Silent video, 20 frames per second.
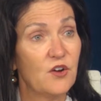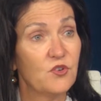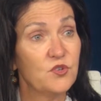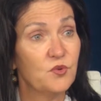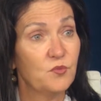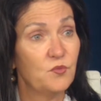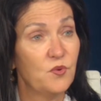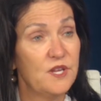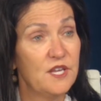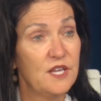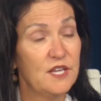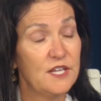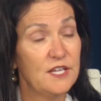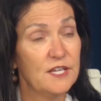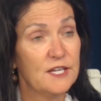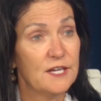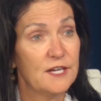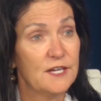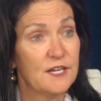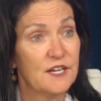do
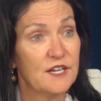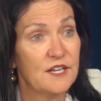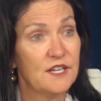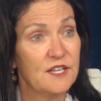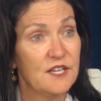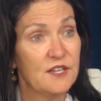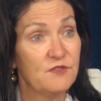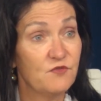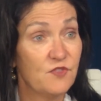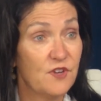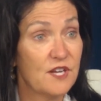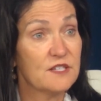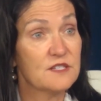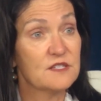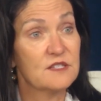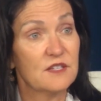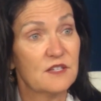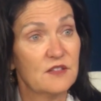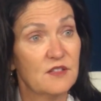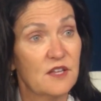we
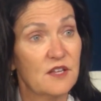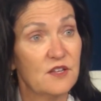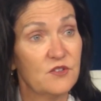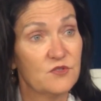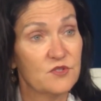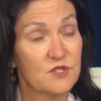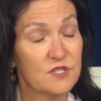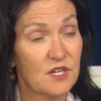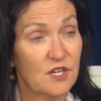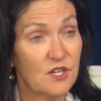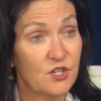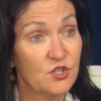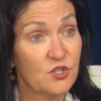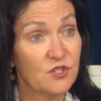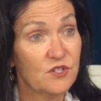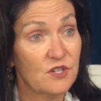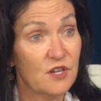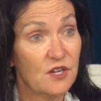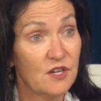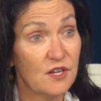invest in those
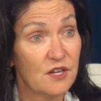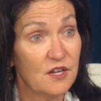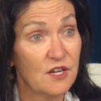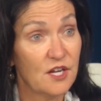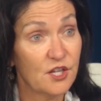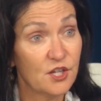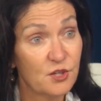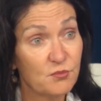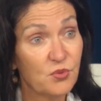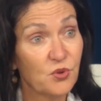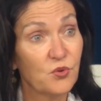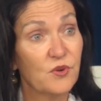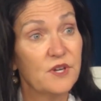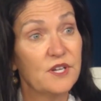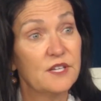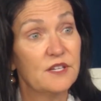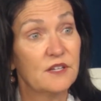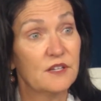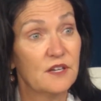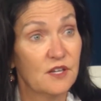
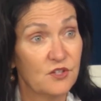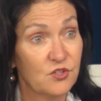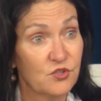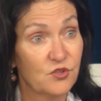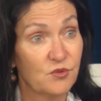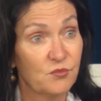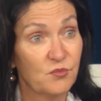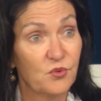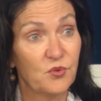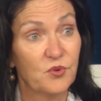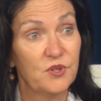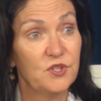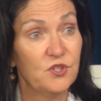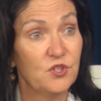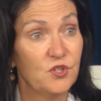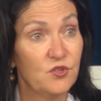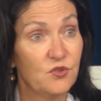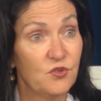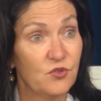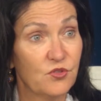unemployed and underemployed
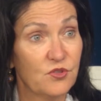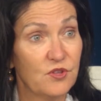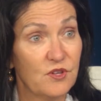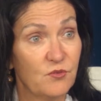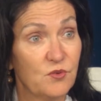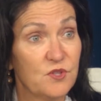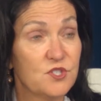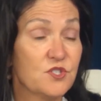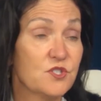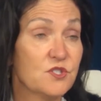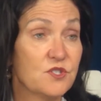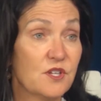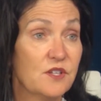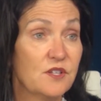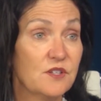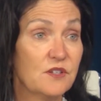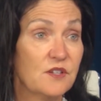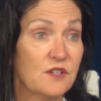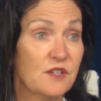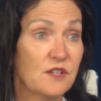youth, which is
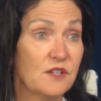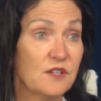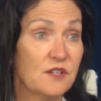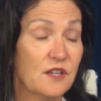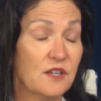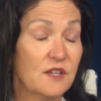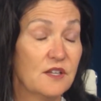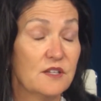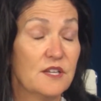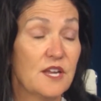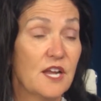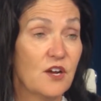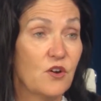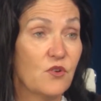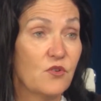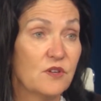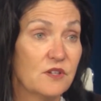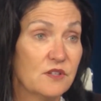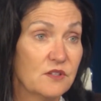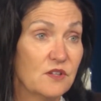a
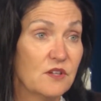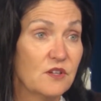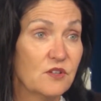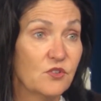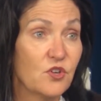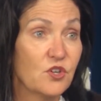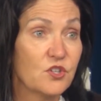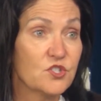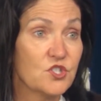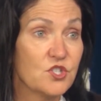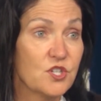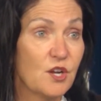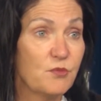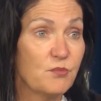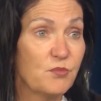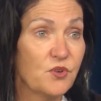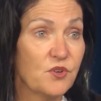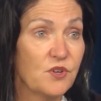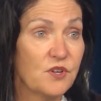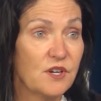large
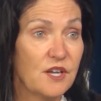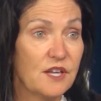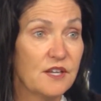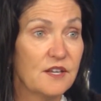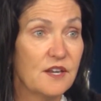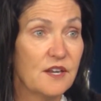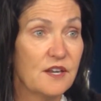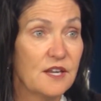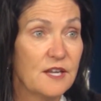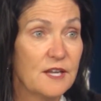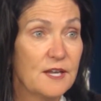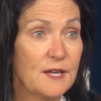number. And